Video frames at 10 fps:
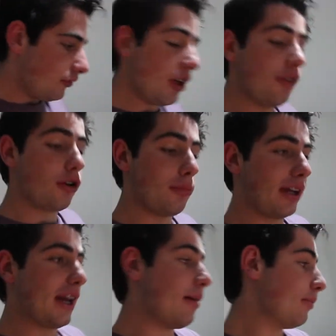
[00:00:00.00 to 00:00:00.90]
I've got
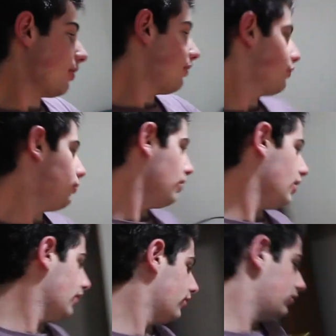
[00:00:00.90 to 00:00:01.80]
my camera, I've got
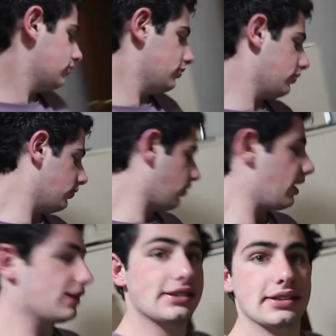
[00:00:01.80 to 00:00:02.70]
my
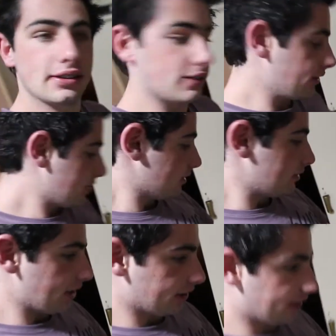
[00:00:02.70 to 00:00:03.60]
lights
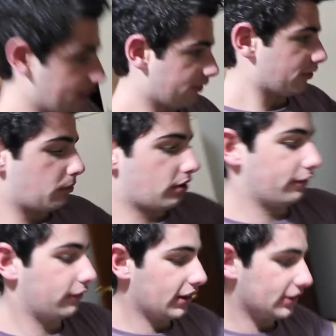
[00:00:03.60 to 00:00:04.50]
down there, I've got my
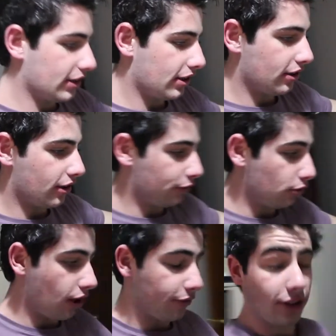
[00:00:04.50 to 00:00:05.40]
reflector, I've
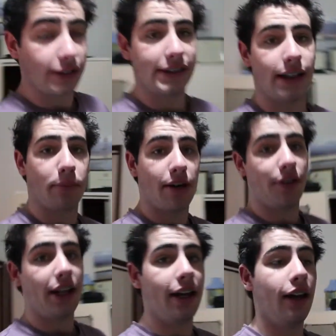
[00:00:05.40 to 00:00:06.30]
got to set up
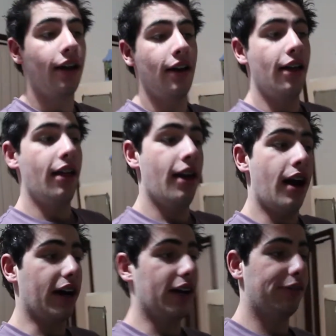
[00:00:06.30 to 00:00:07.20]
everything.
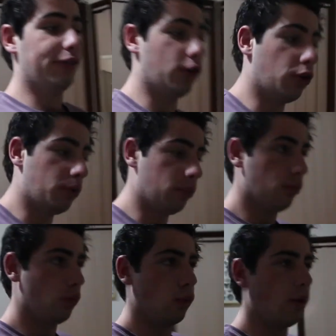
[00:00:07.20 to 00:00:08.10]
I'm gonna
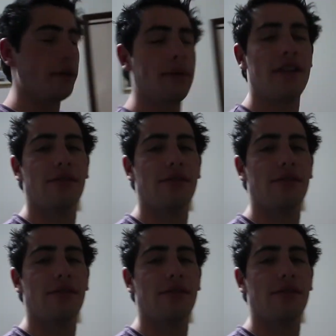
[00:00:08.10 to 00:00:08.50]
film one main